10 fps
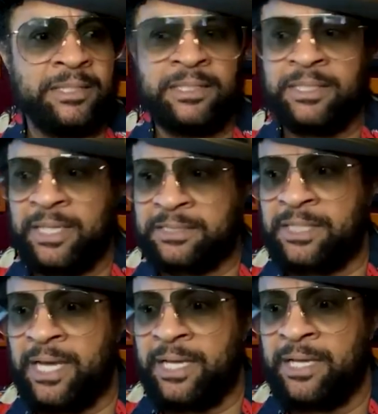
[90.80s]
then the next
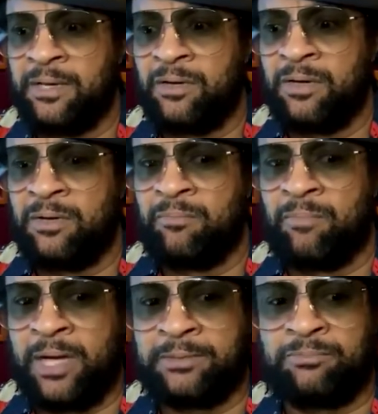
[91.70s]
day,
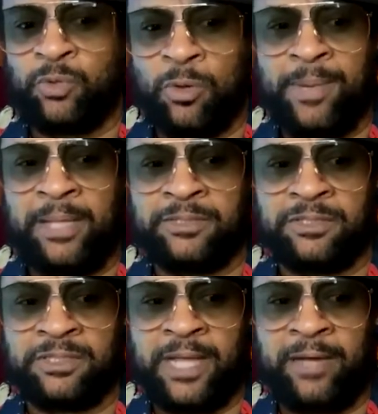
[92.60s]
my tour manager
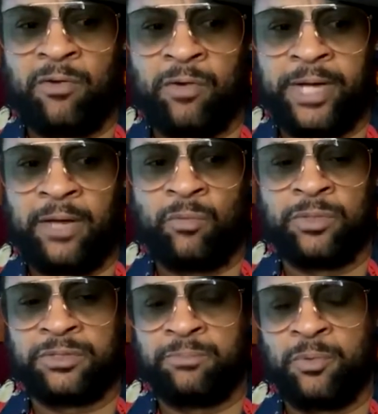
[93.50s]
is like, okay, we're
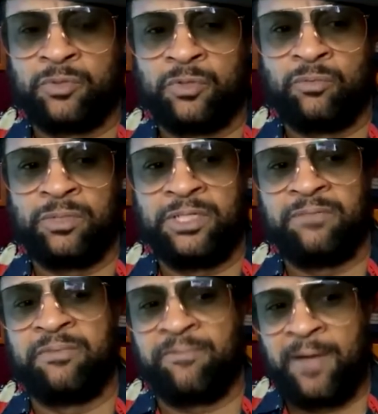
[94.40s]
supposed to leave
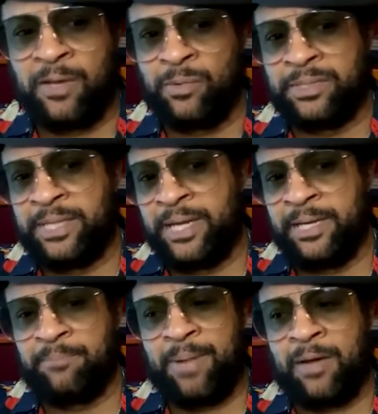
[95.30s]
the following day
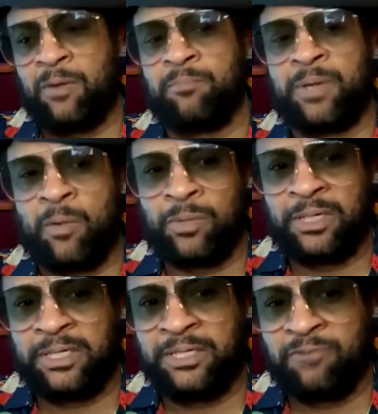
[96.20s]
and pack up, but I want to
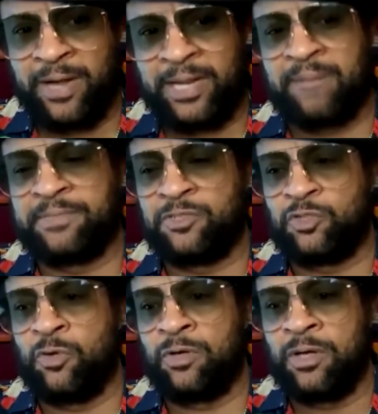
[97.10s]
leave right after the
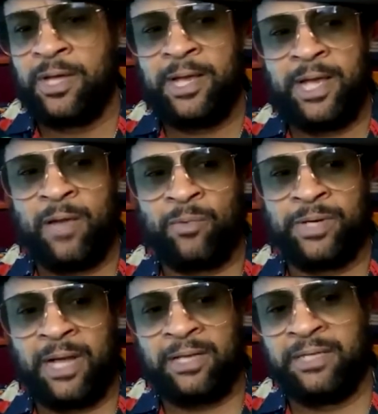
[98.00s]
show. And we're
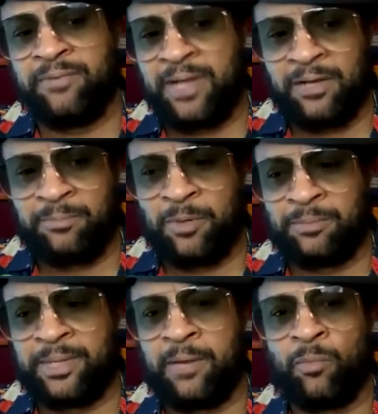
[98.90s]
not leaving out of
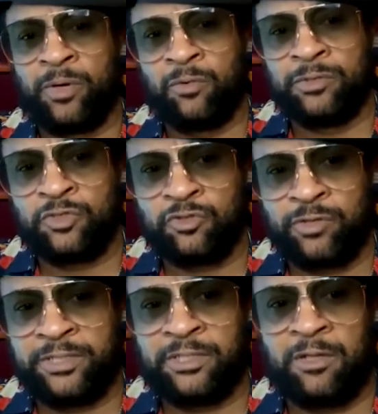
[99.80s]
Birmingham. We're going
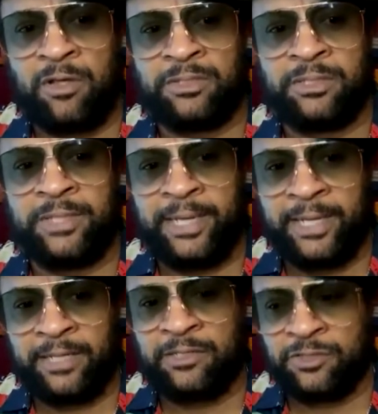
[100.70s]
straight to London and
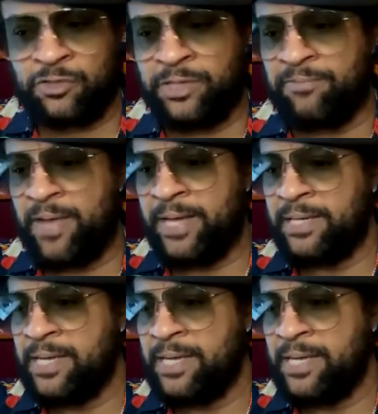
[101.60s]
get on a straight flight.